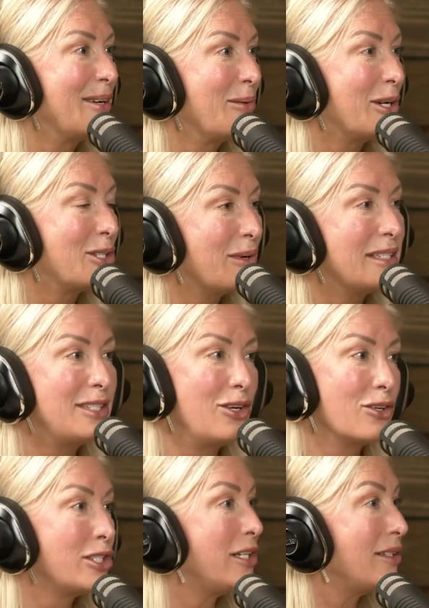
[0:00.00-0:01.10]
Which was, you're
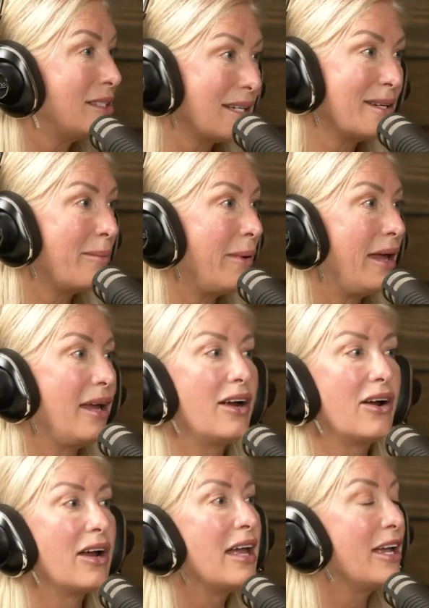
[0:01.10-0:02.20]
too sick to be
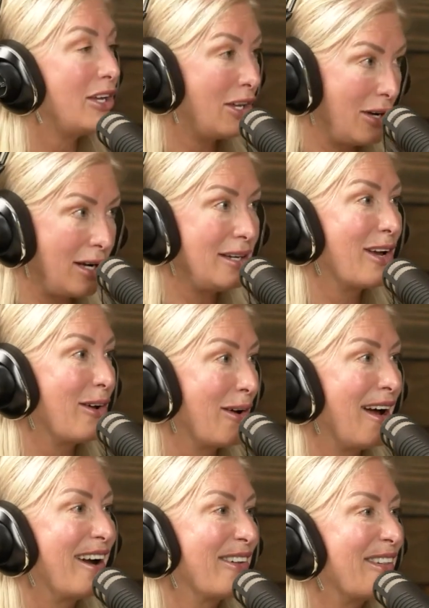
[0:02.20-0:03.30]
here. You need to go to a
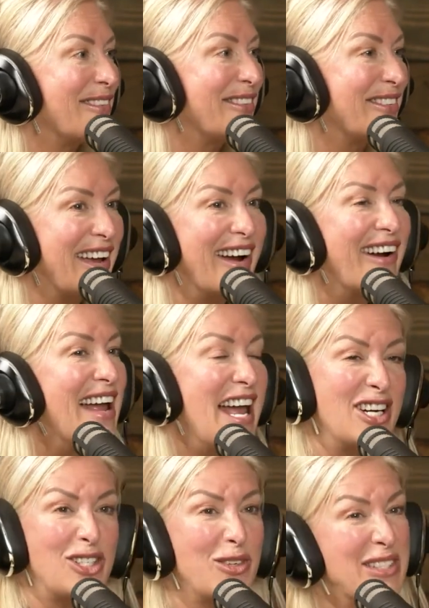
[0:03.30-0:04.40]
higher level of care.
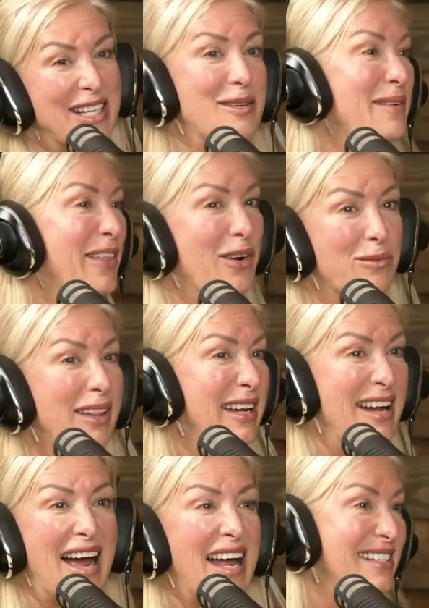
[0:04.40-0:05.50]
And she said to me, they're really
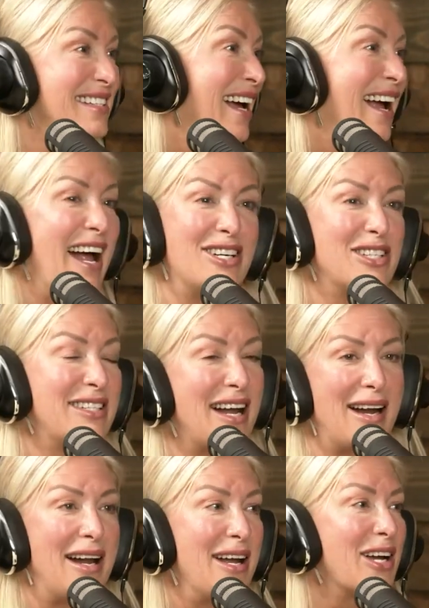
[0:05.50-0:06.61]
nice.
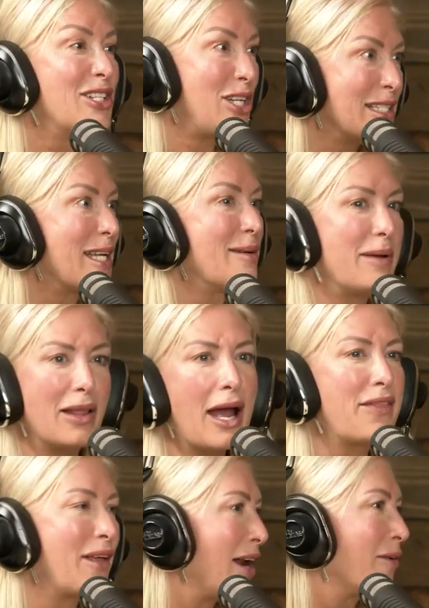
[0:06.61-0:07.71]
Because she had said to me, like,
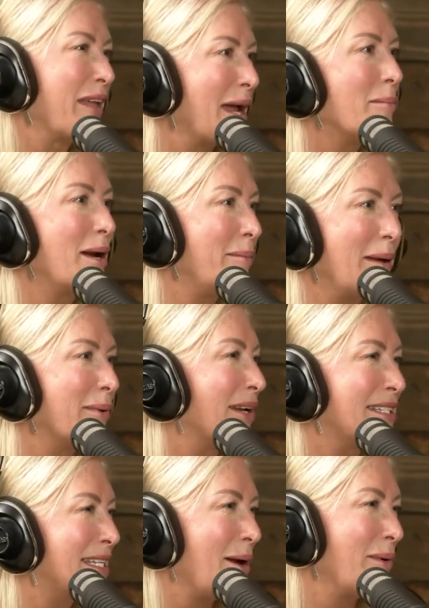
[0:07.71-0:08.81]
I don't think I'm going to be able to
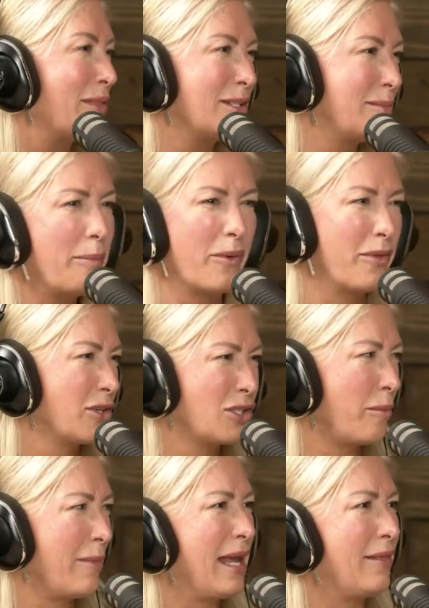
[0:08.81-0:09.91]
stay with those people. They're so
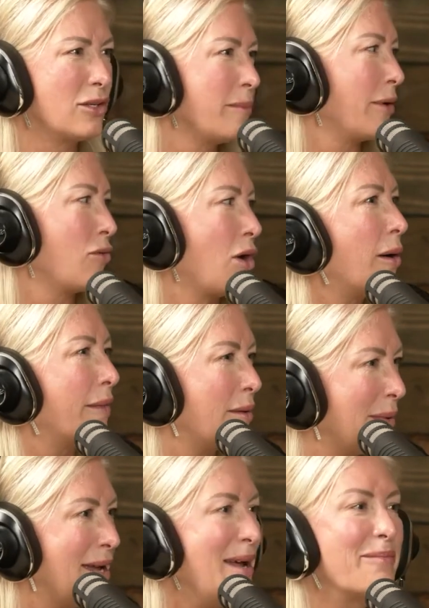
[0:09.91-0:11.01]
mean. There's something wrong with
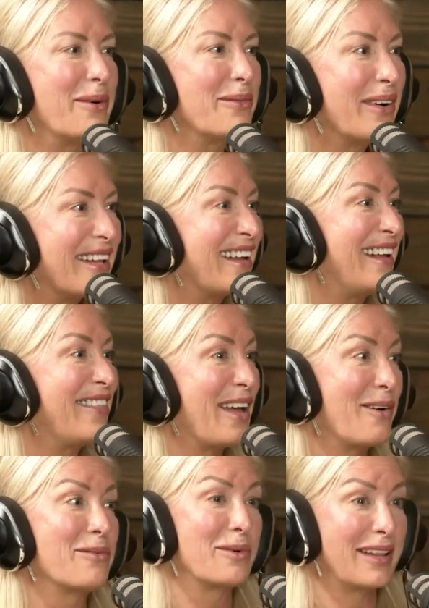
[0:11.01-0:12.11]
them. But really, they
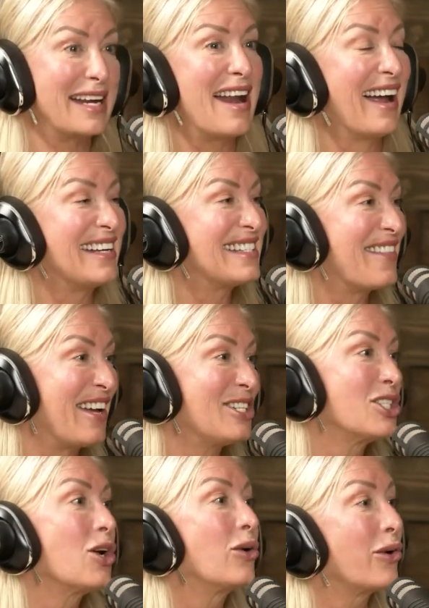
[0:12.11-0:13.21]
were really nice, and they just
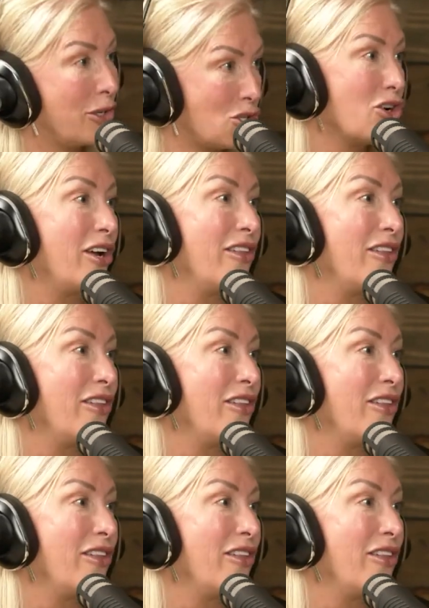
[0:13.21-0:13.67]
told her the truth.